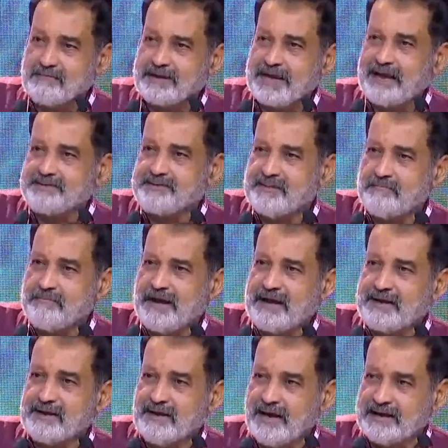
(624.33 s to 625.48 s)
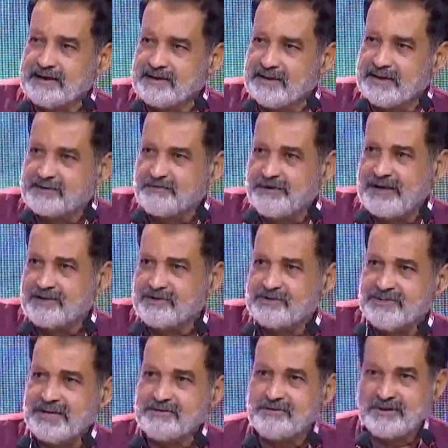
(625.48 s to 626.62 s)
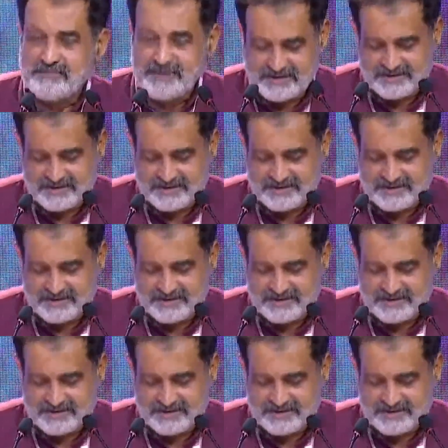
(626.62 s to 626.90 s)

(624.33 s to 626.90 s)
cash in the bank and create value. Thank you very much.